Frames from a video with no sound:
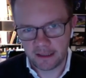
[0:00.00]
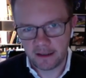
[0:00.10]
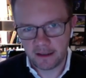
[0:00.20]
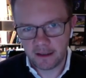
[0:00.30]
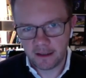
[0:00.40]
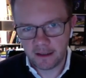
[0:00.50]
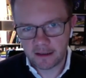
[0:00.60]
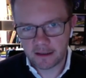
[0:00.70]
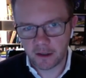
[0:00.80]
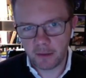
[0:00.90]
So I
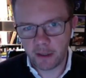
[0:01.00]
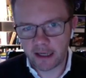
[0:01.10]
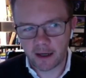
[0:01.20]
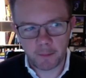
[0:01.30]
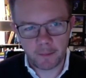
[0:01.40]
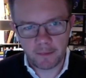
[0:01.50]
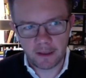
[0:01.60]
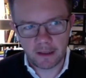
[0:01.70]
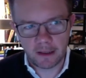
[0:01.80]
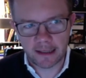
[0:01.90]
wake up, I get
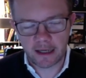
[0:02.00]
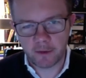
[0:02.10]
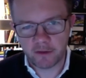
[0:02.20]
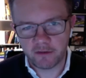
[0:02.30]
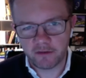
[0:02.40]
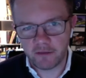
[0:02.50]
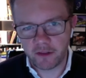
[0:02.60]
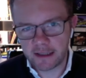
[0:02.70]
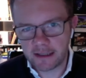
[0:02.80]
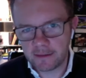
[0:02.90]
up at 5:30,
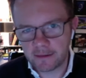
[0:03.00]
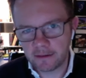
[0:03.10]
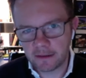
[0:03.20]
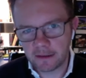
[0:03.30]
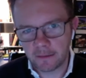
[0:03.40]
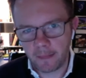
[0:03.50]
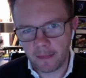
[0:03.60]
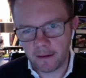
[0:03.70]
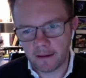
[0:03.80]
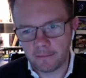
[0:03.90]

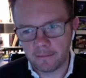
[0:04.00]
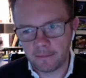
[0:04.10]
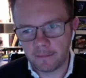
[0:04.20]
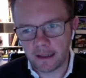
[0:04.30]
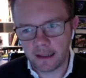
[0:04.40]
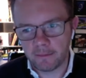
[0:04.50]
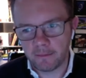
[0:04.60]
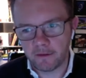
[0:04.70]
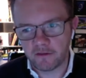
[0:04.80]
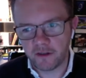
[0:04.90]
and
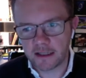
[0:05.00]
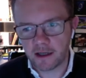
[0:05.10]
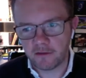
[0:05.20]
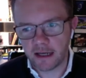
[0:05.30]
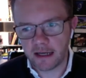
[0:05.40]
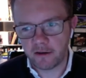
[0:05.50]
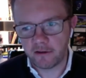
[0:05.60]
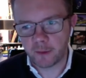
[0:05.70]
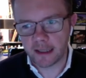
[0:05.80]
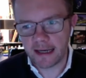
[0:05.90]
the first half an hour
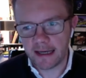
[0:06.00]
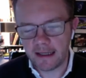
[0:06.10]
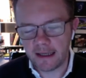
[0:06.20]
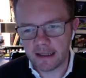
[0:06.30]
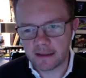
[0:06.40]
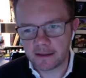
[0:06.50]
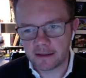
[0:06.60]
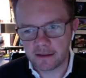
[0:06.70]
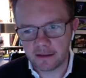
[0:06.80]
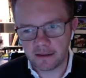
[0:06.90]
of my day
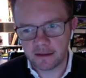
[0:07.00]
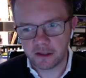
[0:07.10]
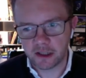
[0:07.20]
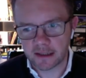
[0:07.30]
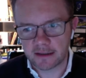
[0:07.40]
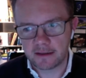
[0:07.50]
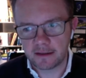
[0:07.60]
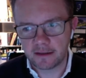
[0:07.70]
is just